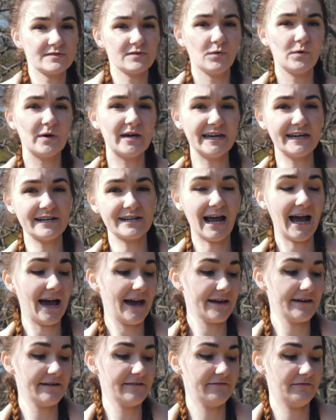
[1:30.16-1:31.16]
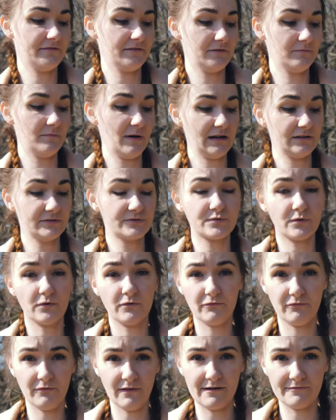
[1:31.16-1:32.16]
So here I have a bunch
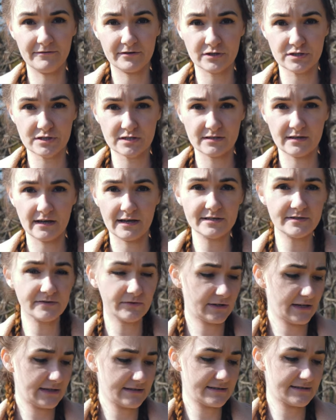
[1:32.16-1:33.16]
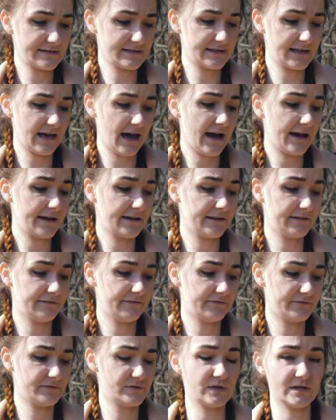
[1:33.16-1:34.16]
of flowers. As you can see, I
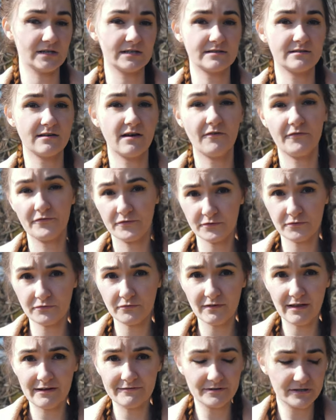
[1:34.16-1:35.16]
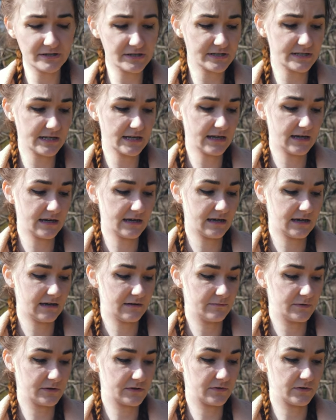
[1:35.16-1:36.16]
have just few flowers
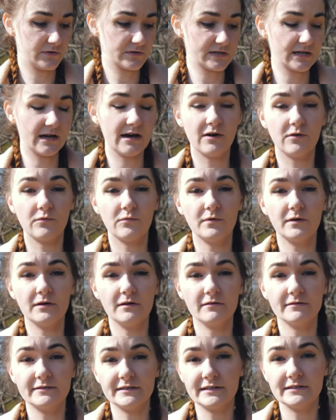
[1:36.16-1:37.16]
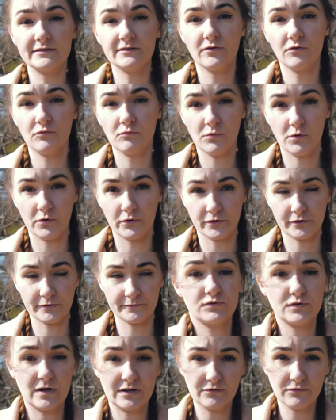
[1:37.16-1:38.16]
because I will need no more.
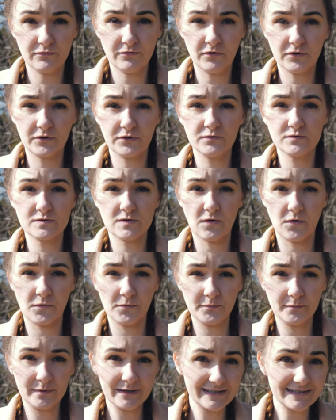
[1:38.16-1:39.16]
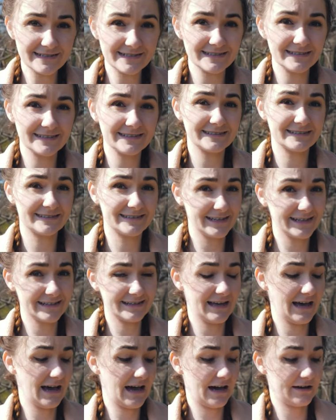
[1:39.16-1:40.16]
Try to focus on pieces that
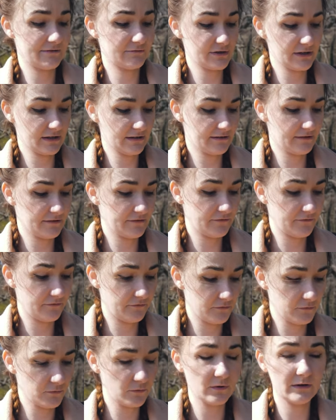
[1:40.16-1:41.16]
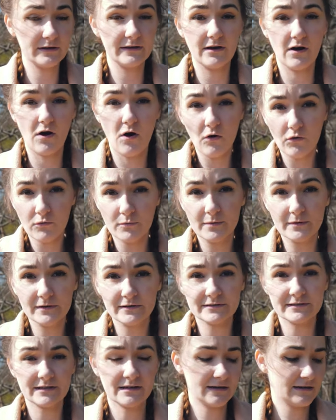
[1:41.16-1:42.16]
are really fully
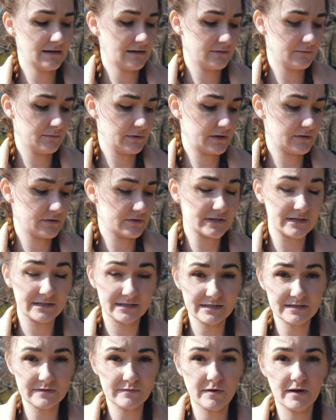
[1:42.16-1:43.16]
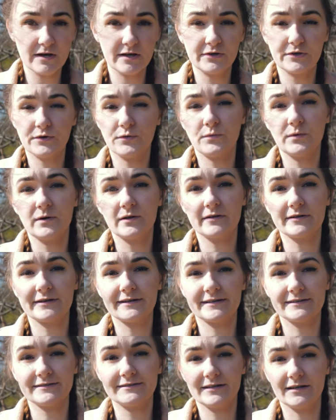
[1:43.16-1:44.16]
opened, because this way you will
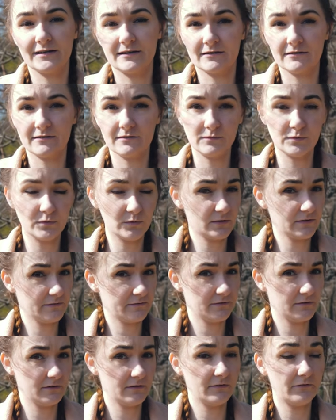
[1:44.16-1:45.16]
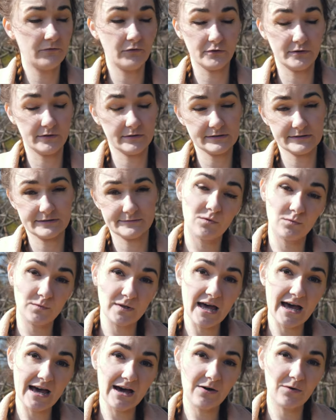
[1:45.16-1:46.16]
get then beautiful photos. So
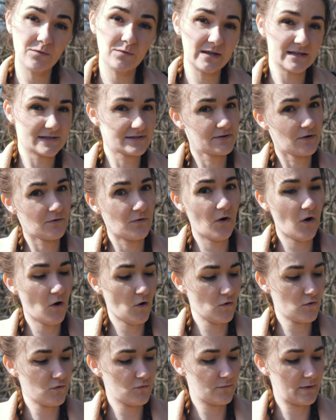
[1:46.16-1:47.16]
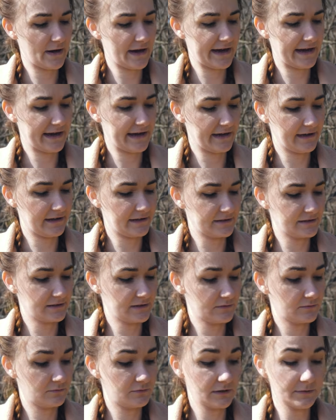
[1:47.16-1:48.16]
now let's go home and
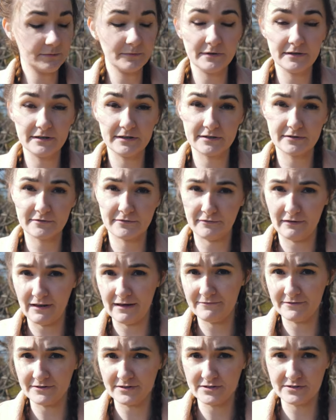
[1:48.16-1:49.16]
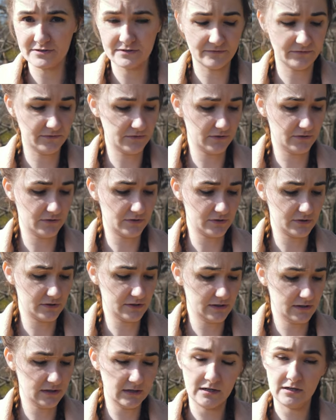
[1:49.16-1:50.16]
prepare flowers
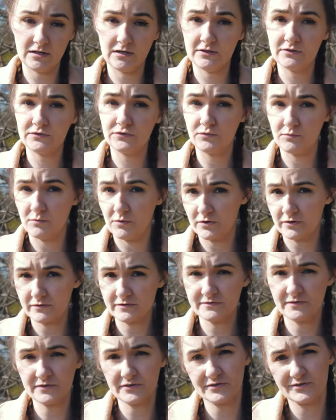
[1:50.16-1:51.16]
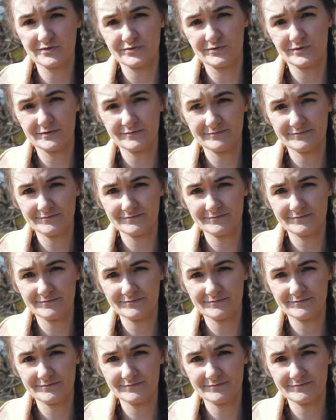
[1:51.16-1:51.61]
for tomorrow's photo shoot.